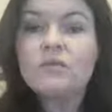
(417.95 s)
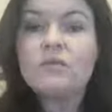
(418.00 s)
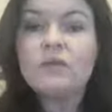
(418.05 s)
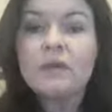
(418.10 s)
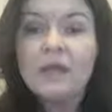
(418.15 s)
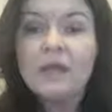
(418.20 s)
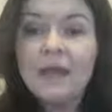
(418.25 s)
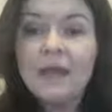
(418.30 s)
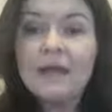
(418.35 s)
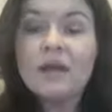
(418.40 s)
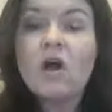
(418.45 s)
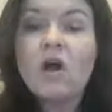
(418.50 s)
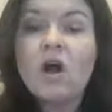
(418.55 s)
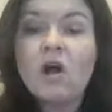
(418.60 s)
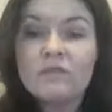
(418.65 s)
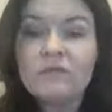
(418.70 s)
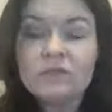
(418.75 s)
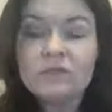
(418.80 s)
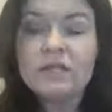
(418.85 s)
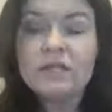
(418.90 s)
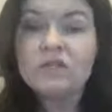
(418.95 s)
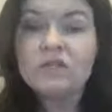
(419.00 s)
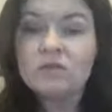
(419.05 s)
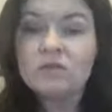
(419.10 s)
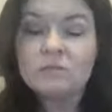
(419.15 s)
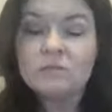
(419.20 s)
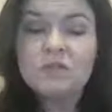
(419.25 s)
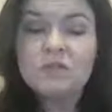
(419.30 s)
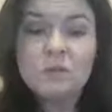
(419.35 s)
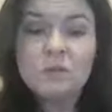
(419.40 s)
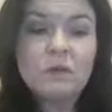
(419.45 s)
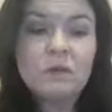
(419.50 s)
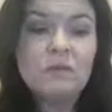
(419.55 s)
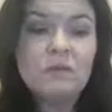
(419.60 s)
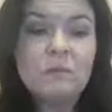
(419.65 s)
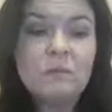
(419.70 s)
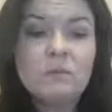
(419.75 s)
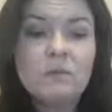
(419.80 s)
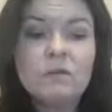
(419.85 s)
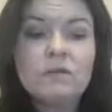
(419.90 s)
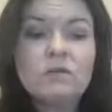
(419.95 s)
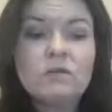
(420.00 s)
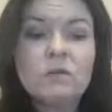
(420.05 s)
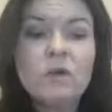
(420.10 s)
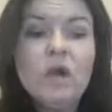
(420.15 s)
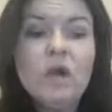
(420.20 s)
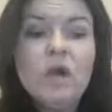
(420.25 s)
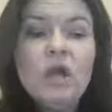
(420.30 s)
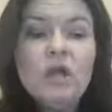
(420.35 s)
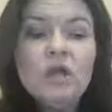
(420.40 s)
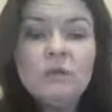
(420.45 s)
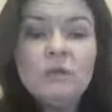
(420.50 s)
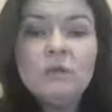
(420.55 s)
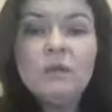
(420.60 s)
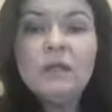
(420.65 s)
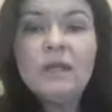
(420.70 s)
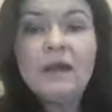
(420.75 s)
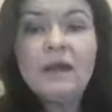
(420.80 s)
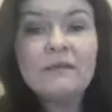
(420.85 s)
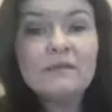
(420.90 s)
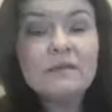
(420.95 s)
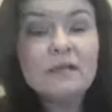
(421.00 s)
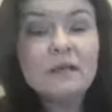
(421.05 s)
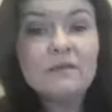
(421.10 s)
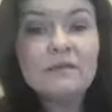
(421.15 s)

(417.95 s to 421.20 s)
create a conversation between people. So you really have to give